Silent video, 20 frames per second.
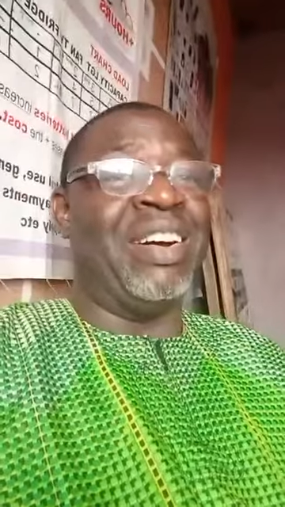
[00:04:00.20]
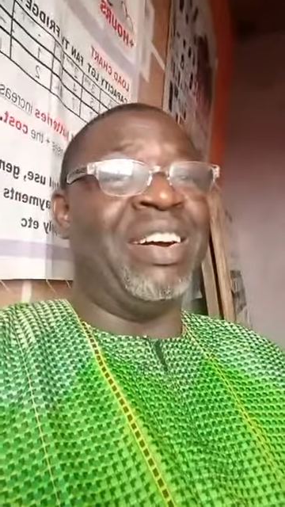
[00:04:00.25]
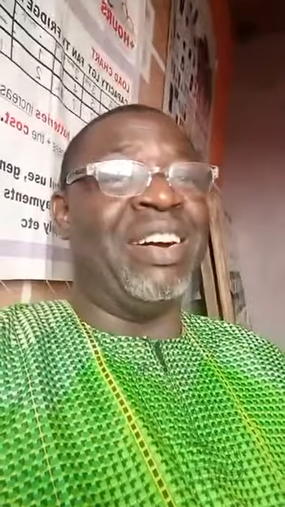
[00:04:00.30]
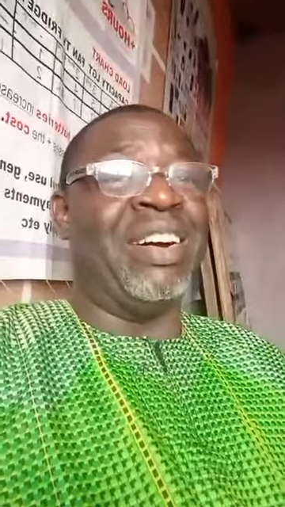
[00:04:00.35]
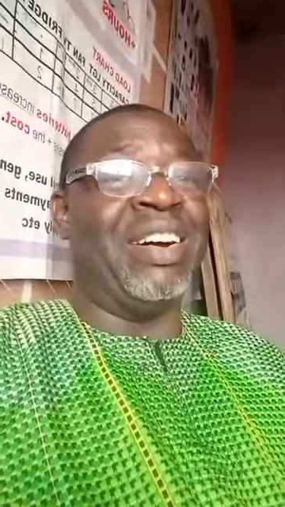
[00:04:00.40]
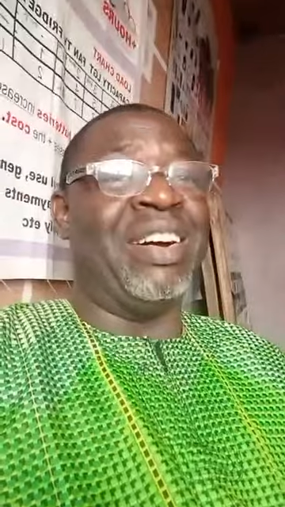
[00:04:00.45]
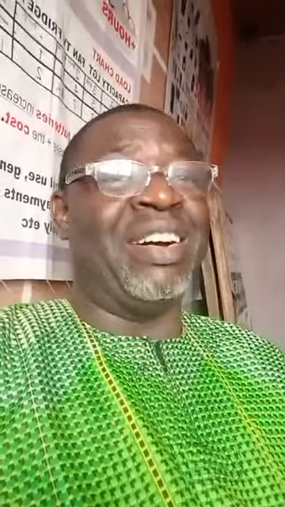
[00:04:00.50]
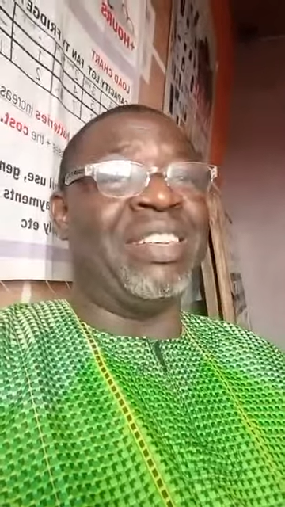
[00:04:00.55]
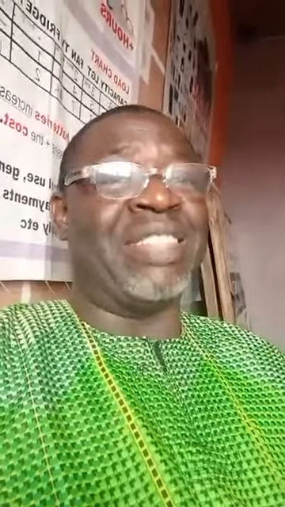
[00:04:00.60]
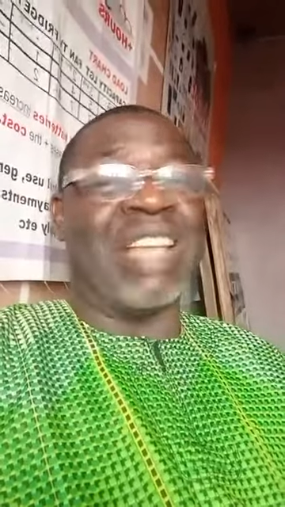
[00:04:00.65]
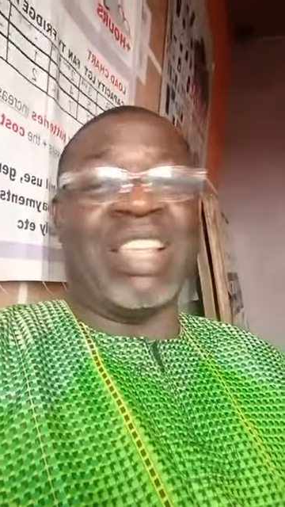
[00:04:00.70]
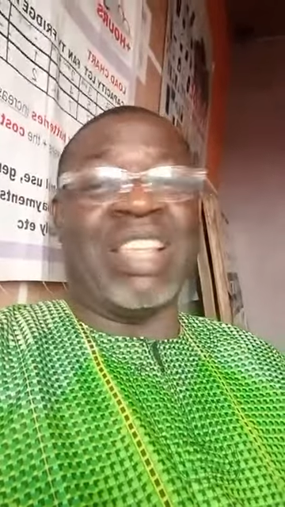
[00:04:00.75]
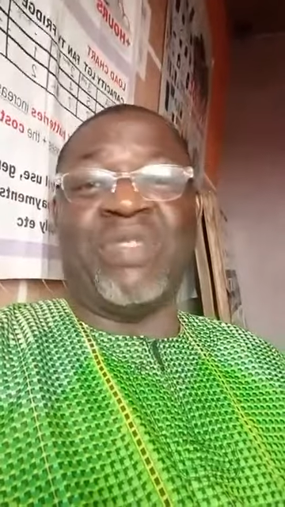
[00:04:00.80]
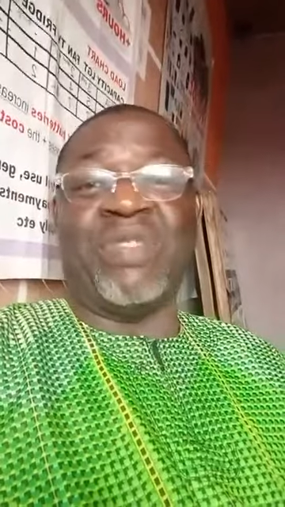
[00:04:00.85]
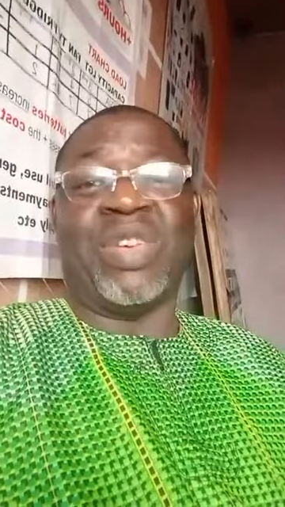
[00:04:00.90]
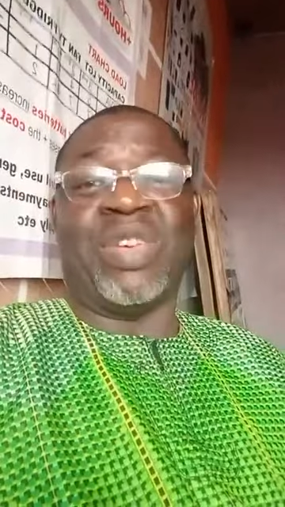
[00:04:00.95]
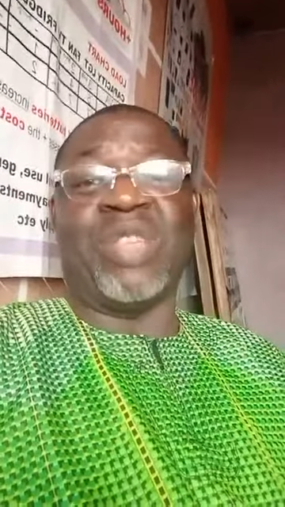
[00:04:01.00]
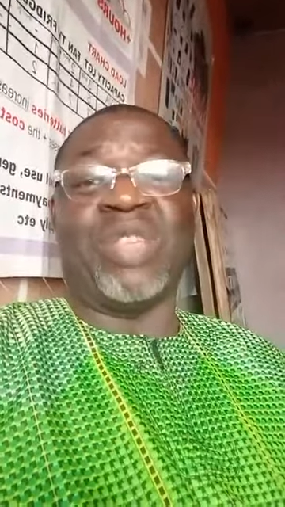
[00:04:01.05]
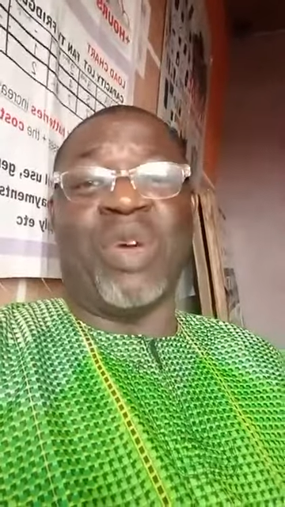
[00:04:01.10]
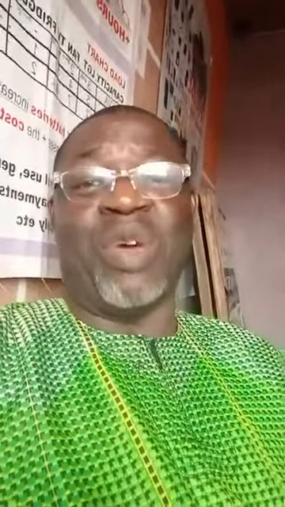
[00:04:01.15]

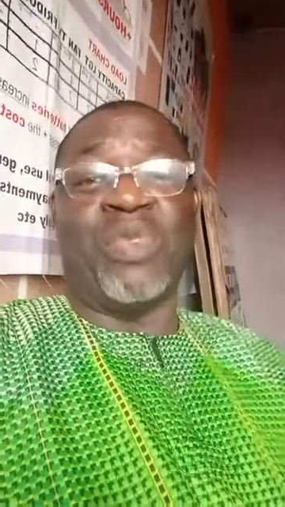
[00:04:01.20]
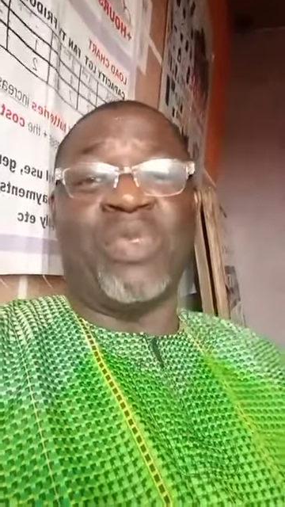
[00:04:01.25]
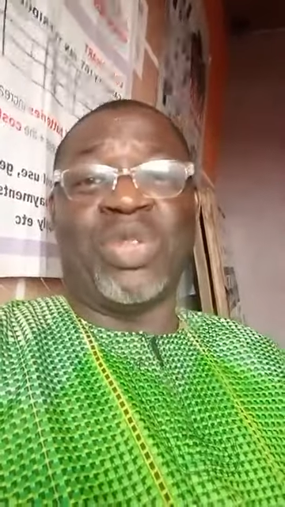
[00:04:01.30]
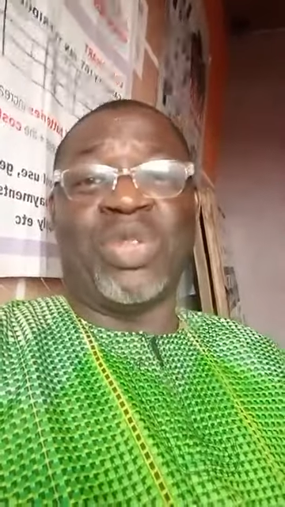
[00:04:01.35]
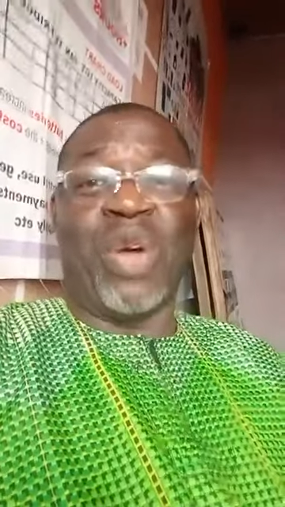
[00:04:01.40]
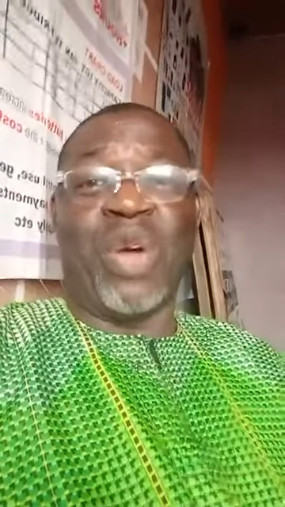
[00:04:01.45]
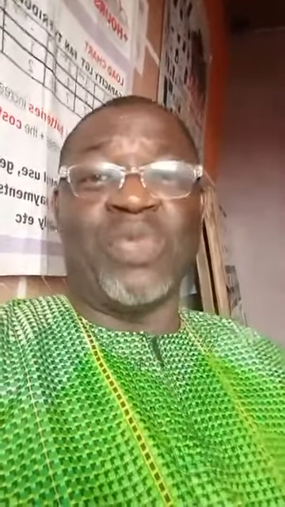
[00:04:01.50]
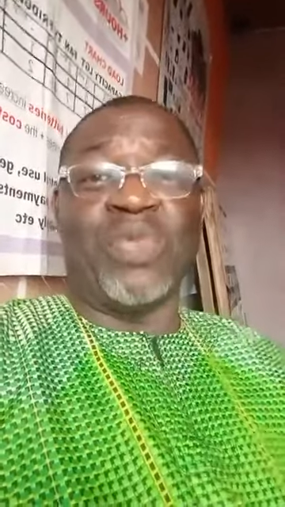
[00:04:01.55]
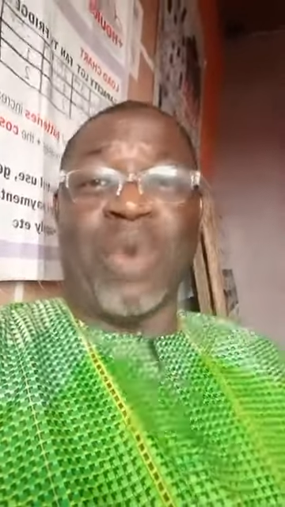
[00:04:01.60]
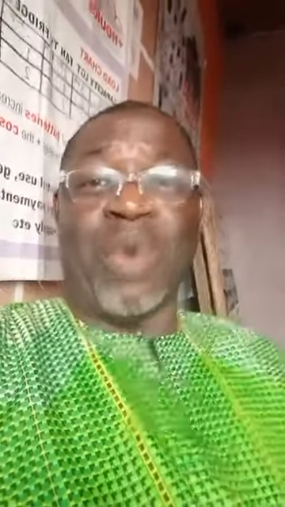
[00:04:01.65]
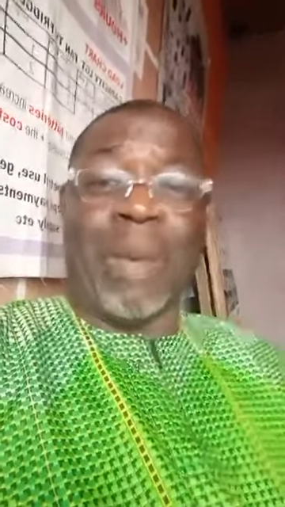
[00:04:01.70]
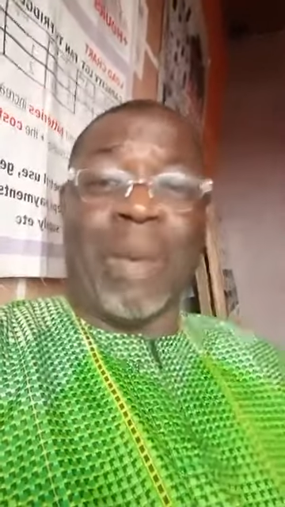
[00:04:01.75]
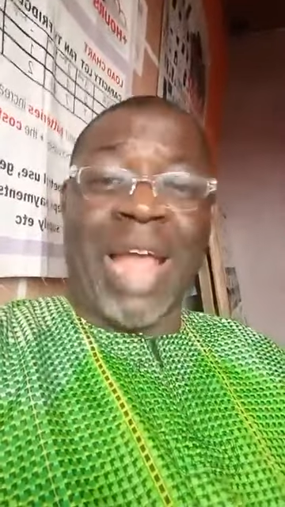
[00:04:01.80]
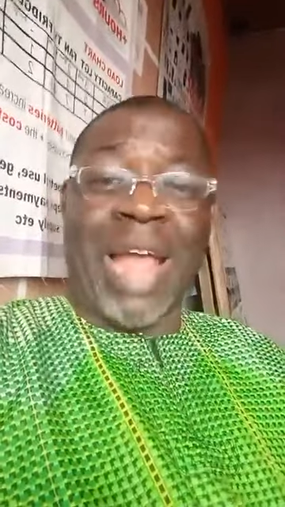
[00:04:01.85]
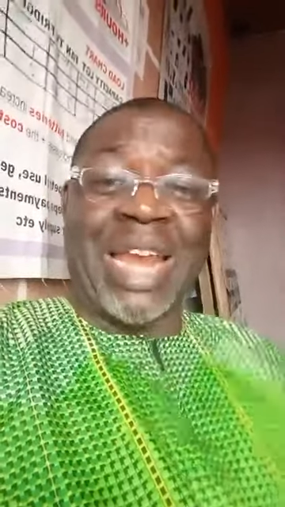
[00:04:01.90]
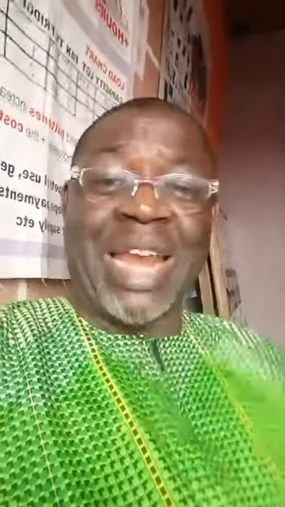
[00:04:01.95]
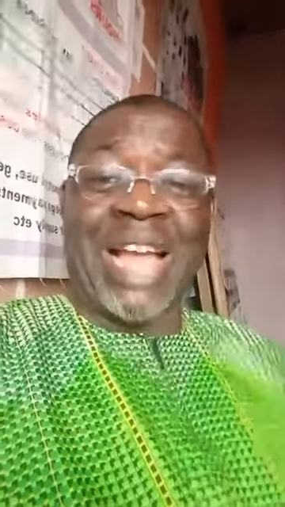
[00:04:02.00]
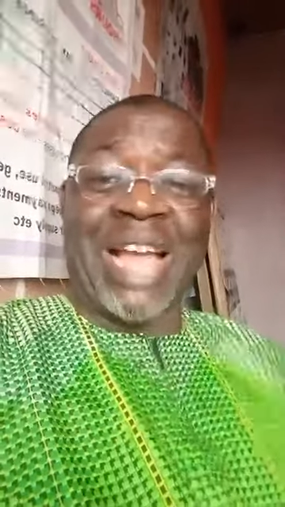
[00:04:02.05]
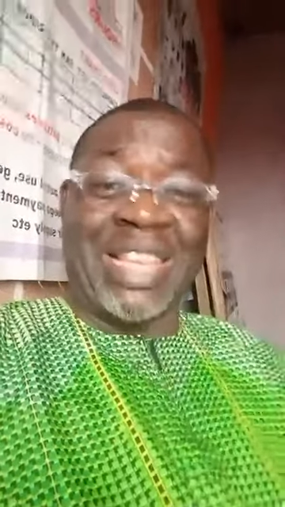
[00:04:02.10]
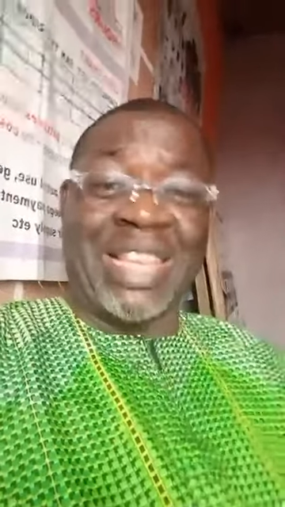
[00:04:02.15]
certificate of return from
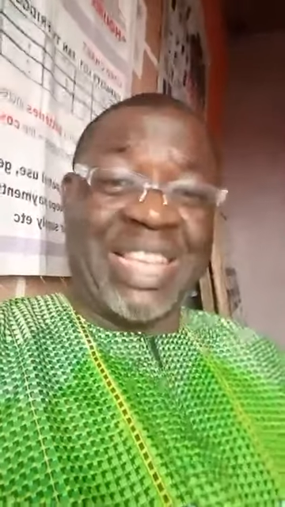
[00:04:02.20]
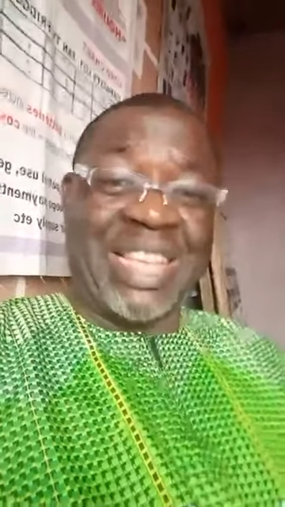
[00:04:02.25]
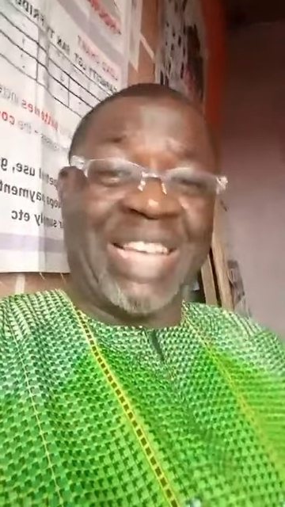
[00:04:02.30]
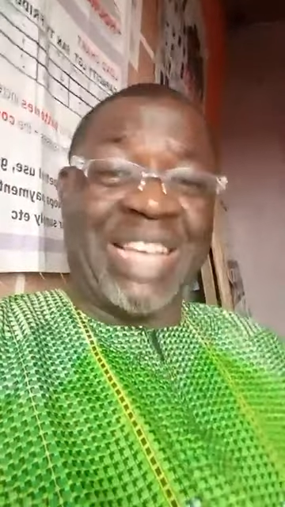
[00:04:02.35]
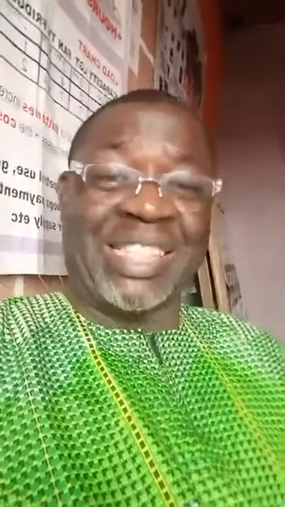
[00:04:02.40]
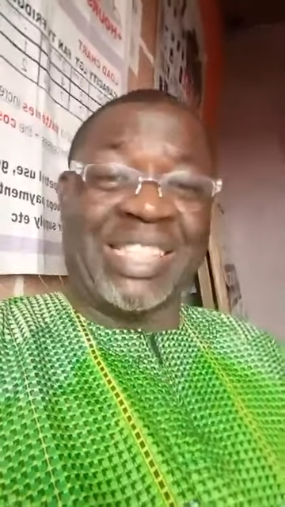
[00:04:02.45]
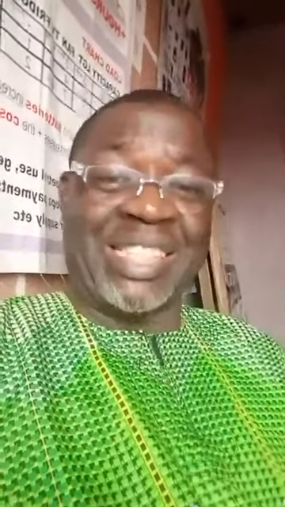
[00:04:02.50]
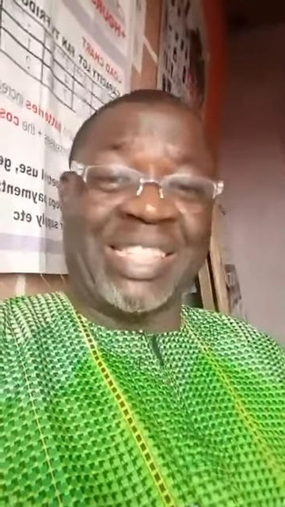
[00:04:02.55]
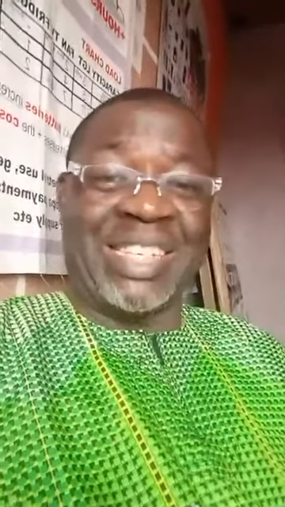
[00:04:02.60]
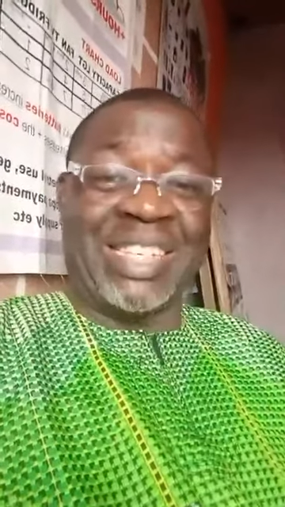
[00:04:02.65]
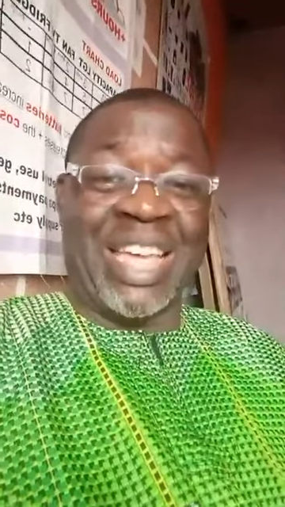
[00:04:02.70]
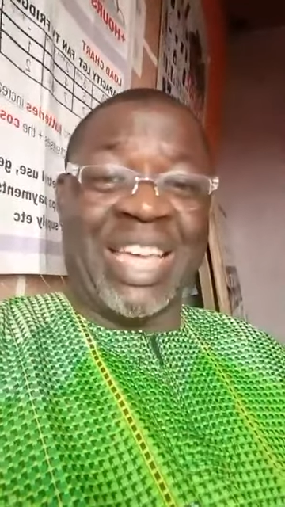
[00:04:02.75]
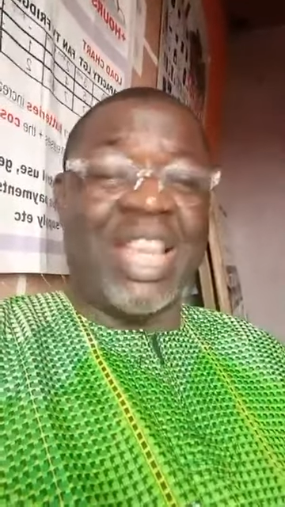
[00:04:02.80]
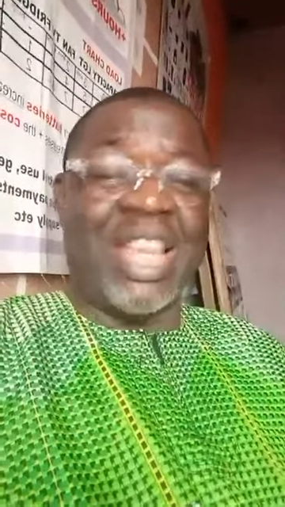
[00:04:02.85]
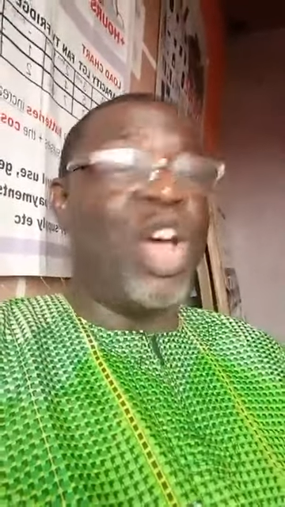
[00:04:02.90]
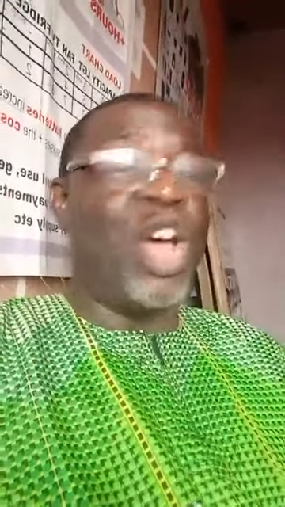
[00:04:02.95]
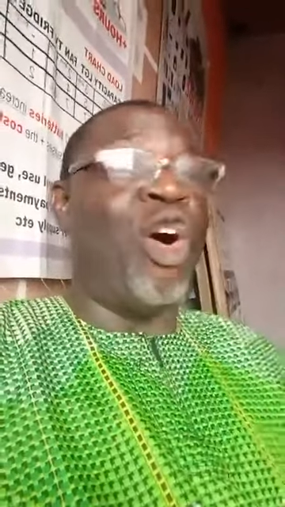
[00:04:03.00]
INEC yesterday.